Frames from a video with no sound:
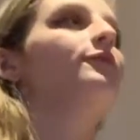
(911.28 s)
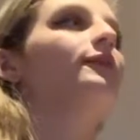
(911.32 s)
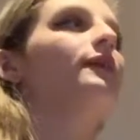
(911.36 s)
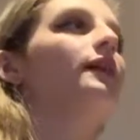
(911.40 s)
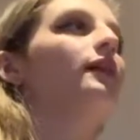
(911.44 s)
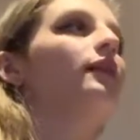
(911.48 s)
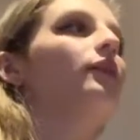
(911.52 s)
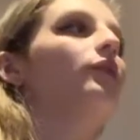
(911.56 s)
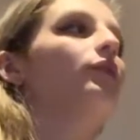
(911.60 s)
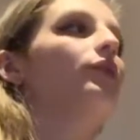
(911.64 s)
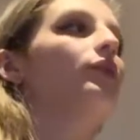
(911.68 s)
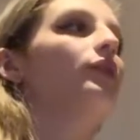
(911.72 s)

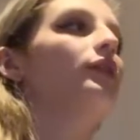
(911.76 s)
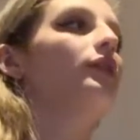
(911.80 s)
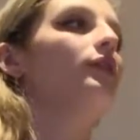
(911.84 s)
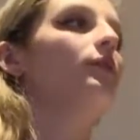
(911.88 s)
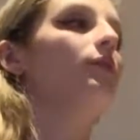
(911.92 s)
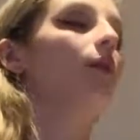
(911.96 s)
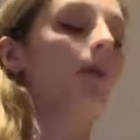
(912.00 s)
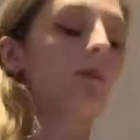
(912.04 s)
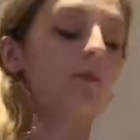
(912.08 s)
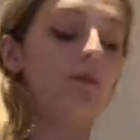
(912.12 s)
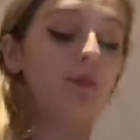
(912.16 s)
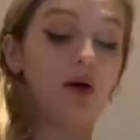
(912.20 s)
feel that you
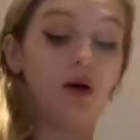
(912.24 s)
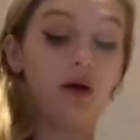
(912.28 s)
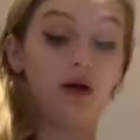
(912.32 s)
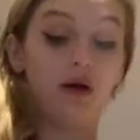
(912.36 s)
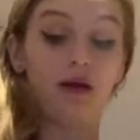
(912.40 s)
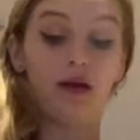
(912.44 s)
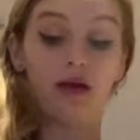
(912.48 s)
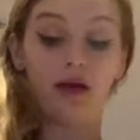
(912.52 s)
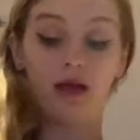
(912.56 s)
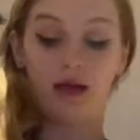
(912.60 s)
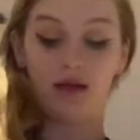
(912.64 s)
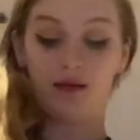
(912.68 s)
are
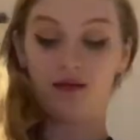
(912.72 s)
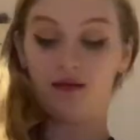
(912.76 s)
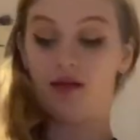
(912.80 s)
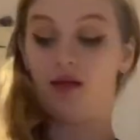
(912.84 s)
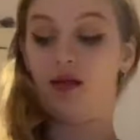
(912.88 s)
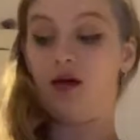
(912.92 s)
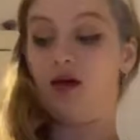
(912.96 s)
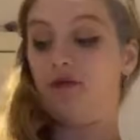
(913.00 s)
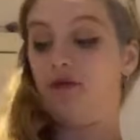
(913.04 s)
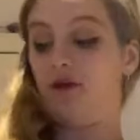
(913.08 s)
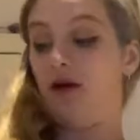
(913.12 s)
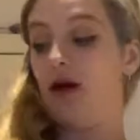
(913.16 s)
burning into
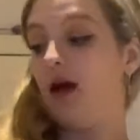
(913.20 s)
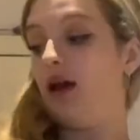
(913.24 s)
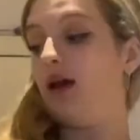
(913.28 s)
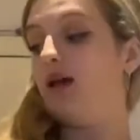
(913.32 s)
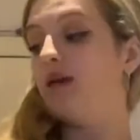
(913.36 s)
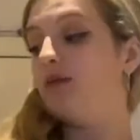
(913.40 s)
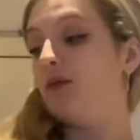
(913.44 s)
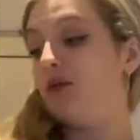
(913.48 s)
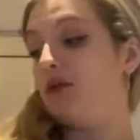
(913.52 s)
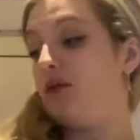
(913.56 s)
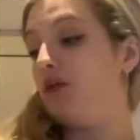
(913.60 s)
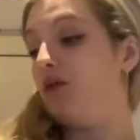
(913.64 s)
their
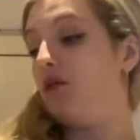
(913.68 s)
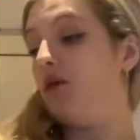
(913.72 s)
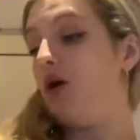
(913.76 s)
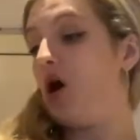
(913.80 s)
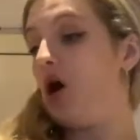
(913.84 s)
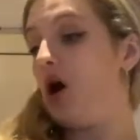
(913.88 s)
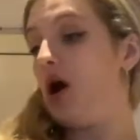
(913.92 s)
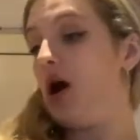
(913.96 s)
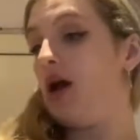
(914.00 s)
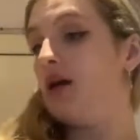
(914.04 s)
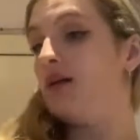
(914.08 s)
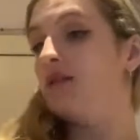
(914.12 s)
face with your
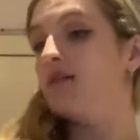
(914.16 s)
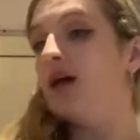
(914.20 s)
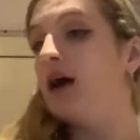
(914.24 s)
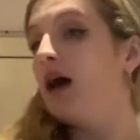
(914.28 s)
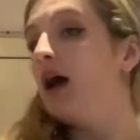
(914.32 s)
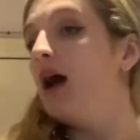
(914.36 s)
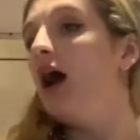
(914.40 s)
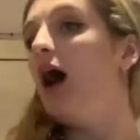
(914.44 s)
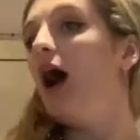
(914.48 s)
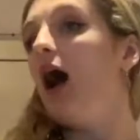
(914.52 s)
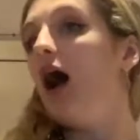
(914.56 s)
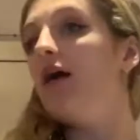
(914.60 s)
eyes,
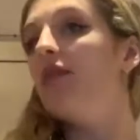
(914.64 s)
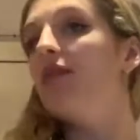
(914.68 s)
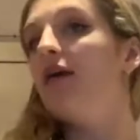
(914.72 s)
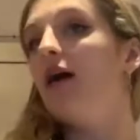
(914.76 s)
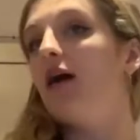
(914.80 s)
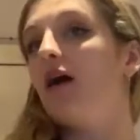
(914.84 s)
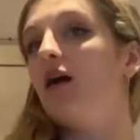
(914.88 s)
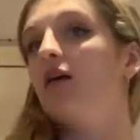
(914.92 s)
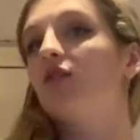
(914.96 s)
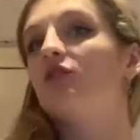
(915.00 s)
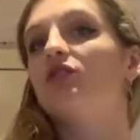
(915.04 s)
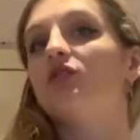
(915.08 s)
and they
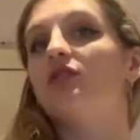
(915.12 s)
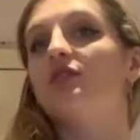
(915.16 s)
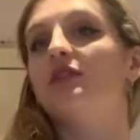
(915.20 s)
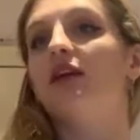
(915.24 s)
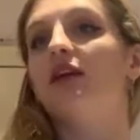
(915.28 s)
are just